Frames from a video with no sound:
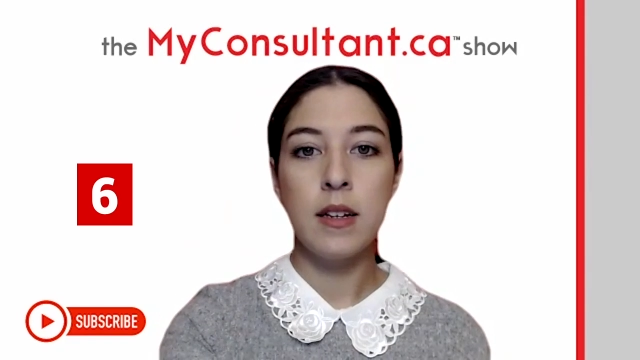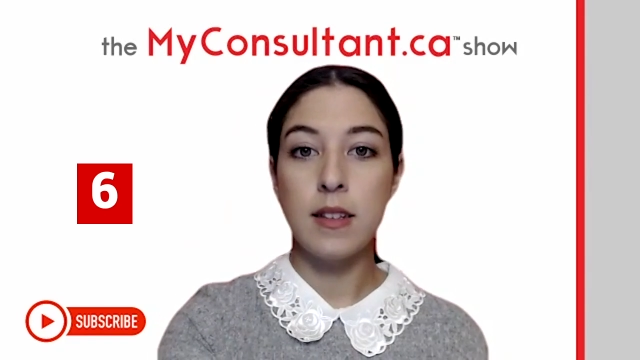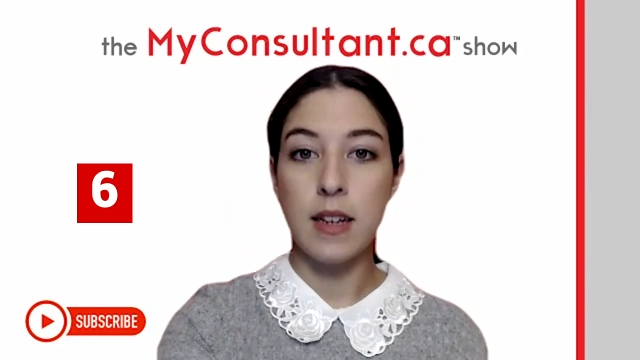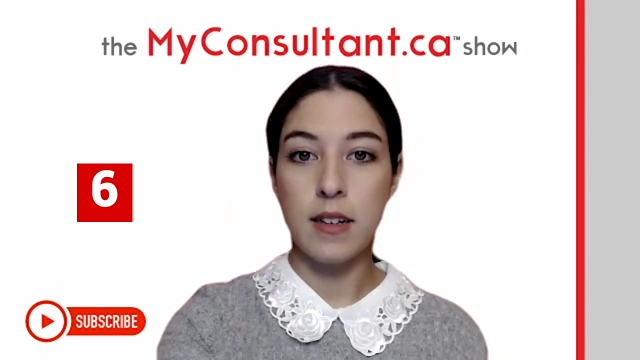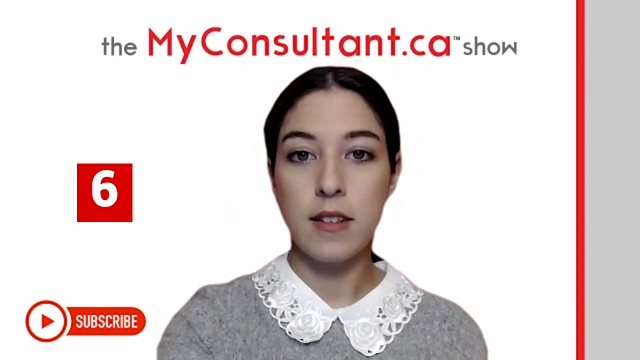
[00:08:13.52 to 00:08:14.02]

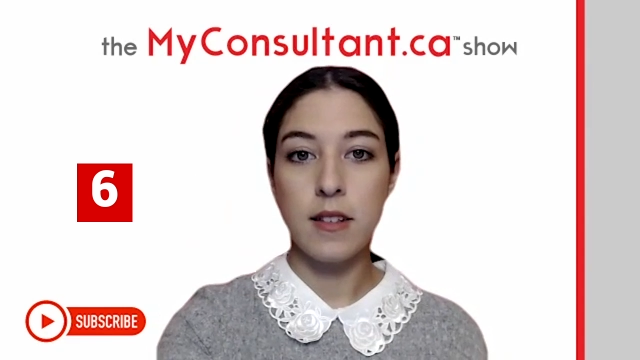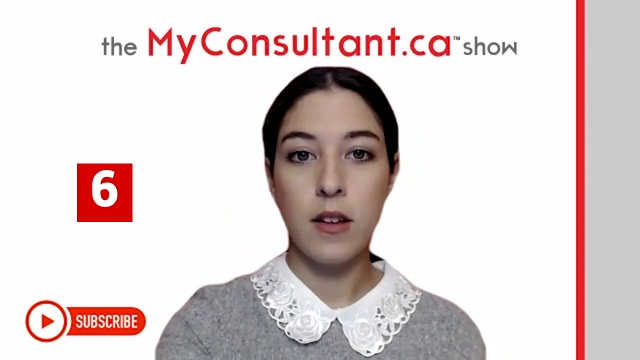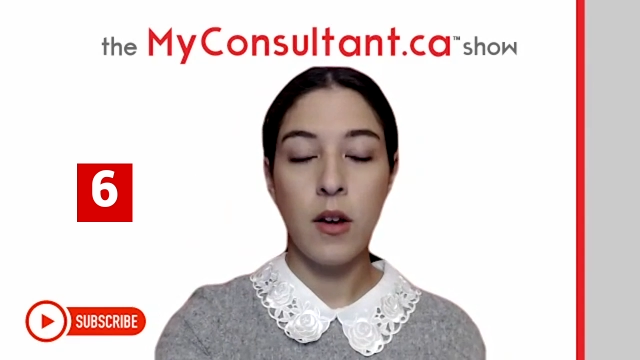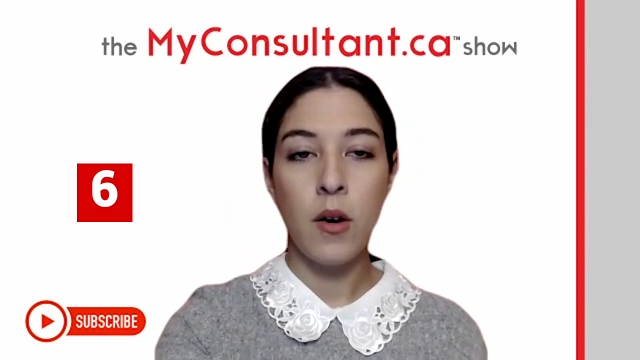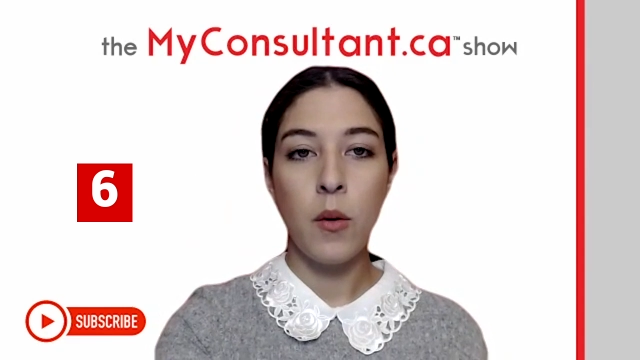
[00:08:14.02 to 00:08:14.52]
Six,
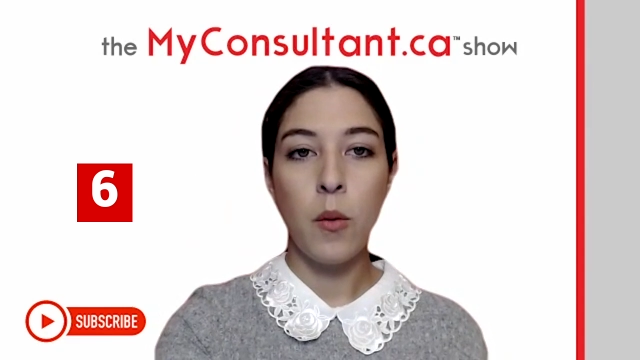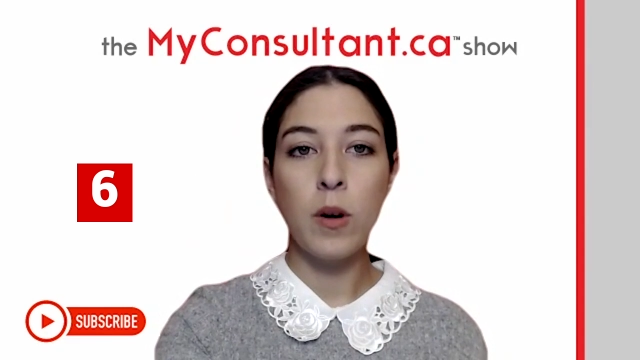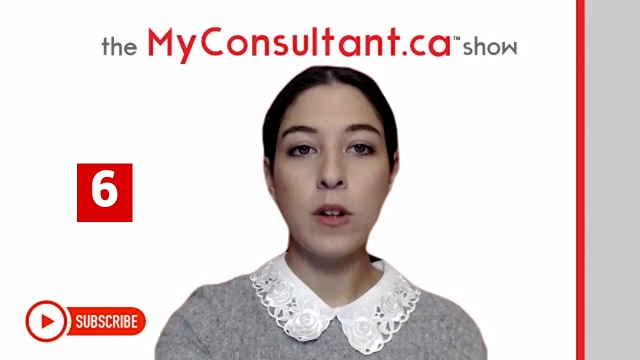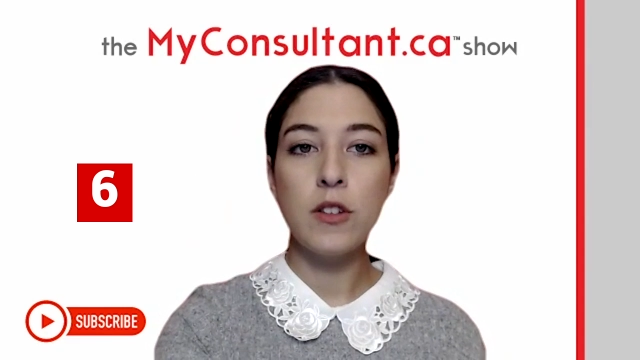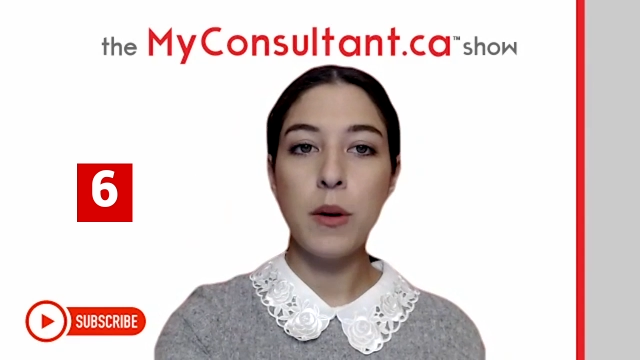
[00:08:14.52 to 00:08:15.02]

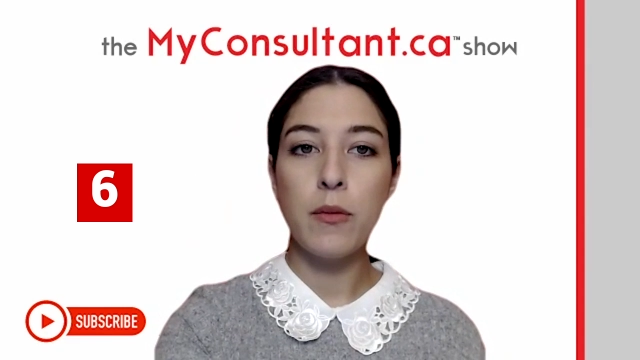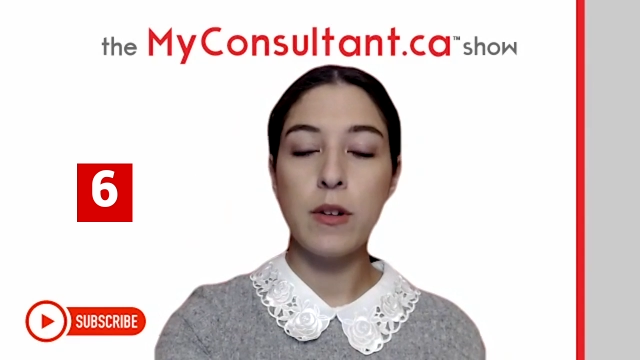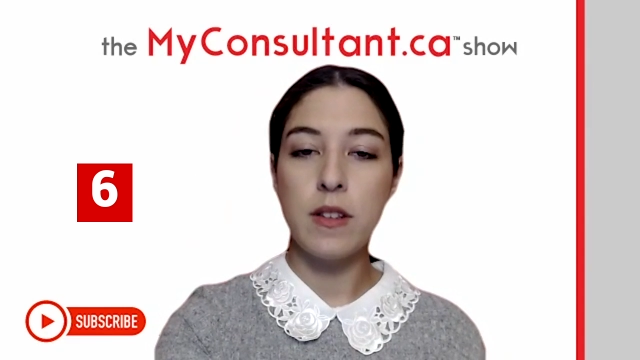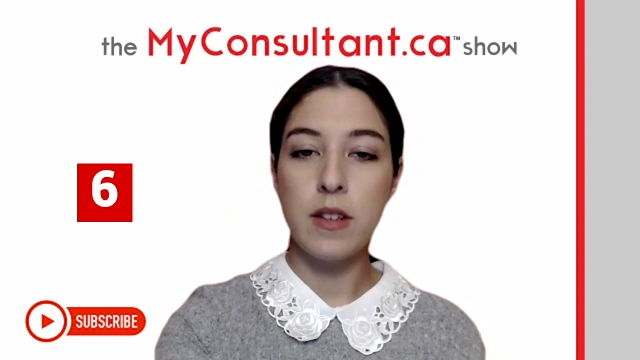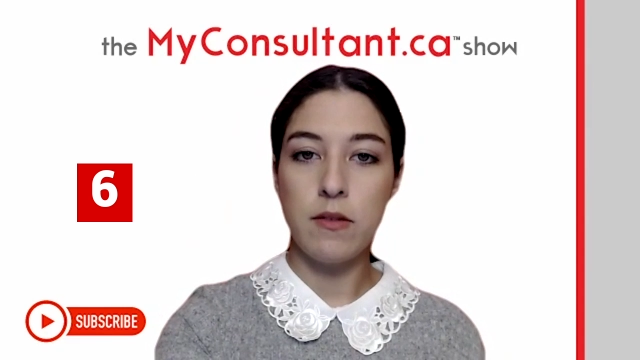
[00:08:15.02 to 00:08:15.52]
once you have
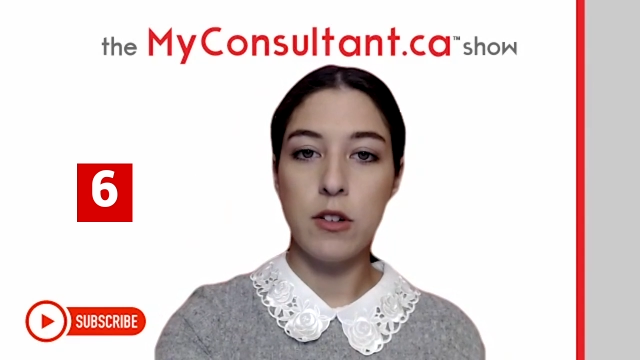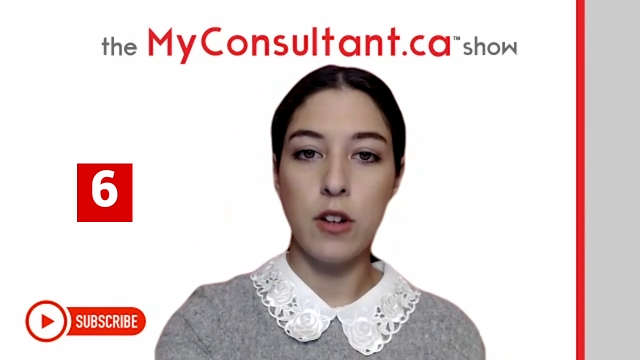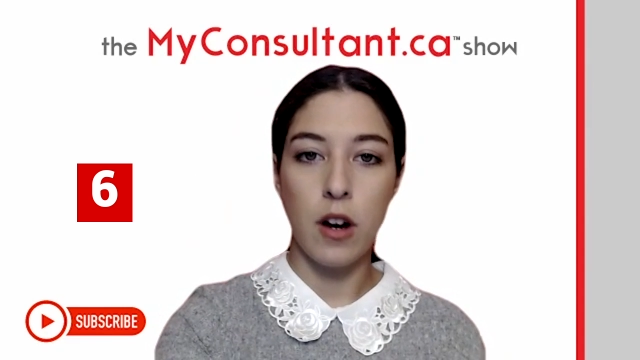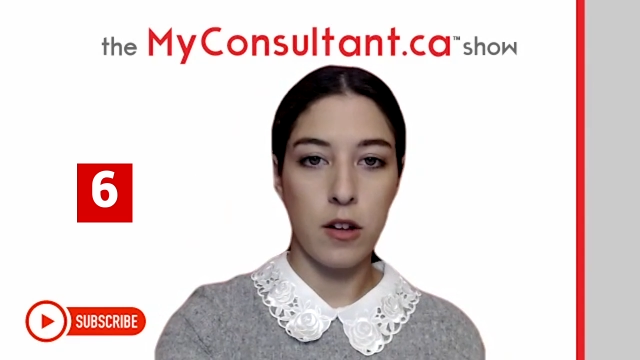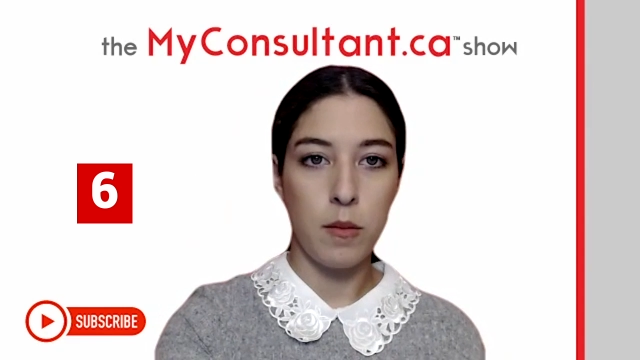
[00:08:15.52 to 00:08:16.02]
received your
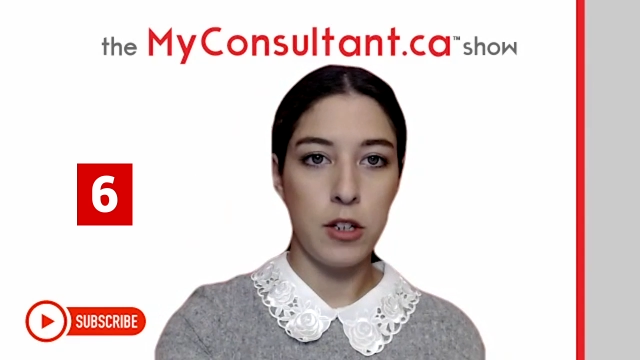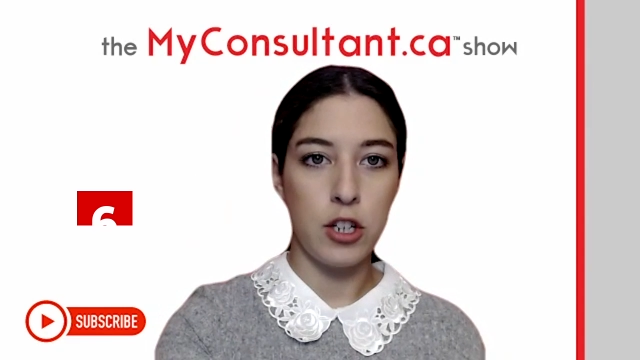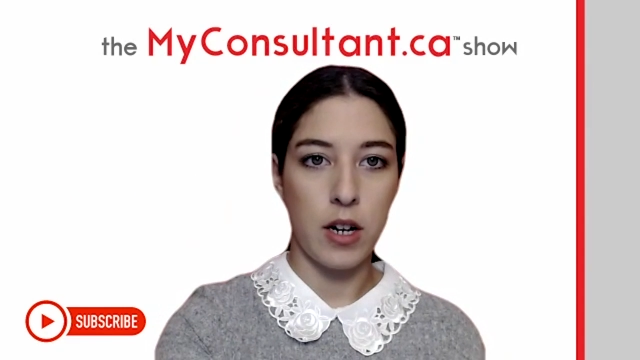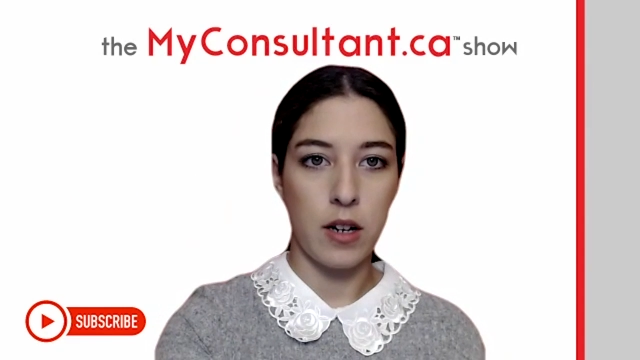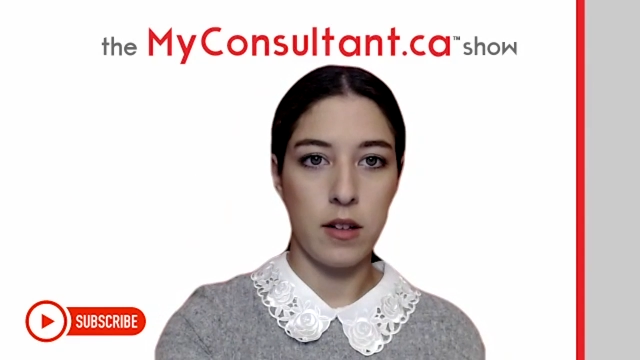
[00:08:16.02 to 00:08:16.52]
document
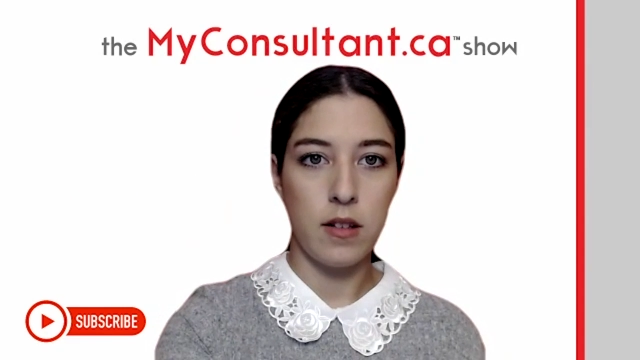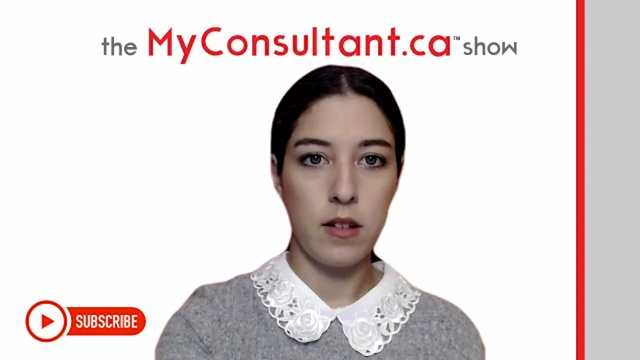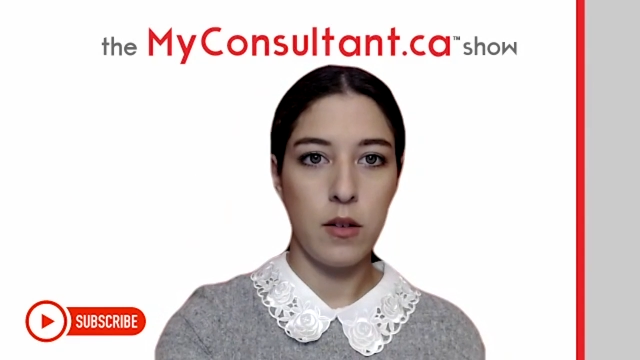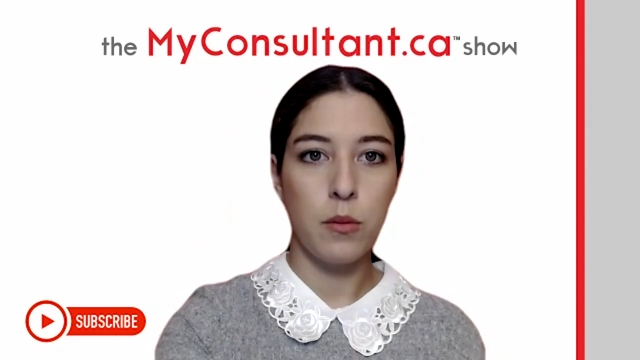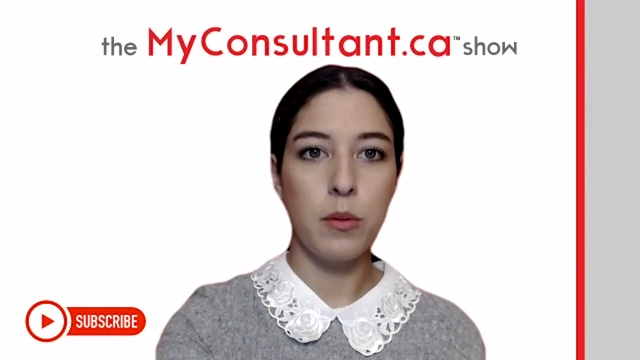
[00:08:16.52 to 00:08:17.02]
checklist,